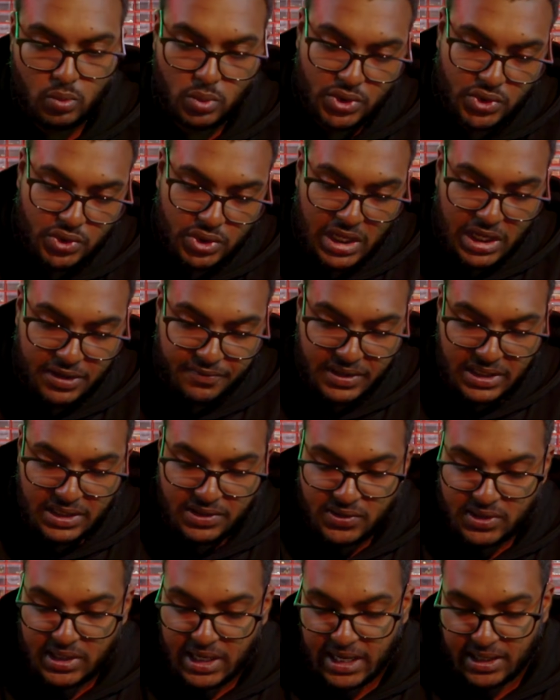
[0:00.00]
We should have
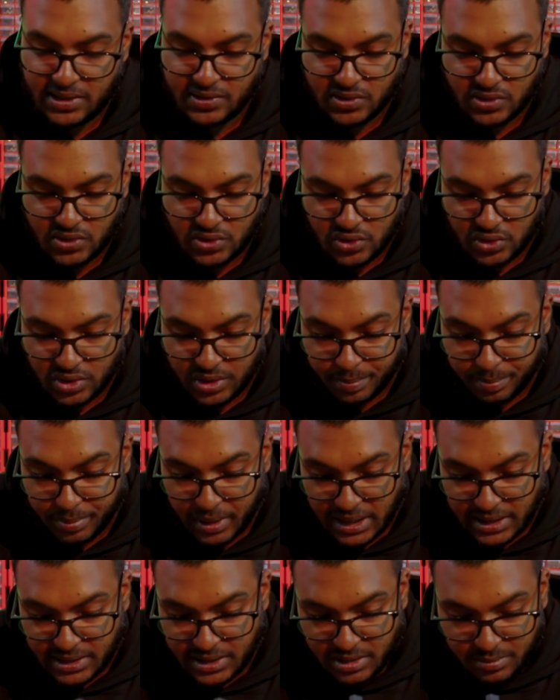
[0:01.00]
easy access to the
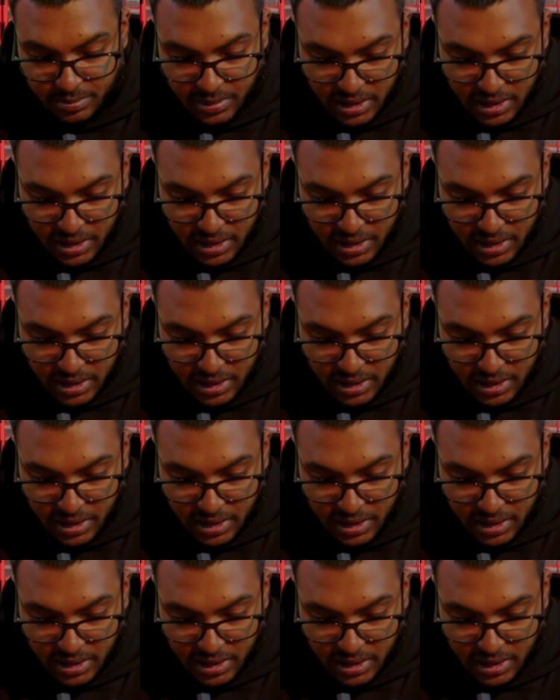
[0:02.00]
binding